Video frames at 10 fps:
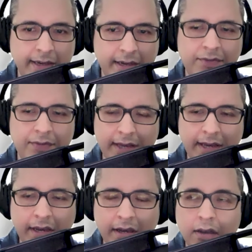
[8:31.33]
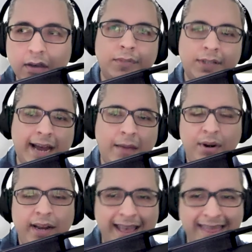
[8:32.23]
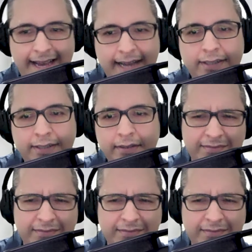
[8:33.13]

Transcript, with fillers: if they stop putting in that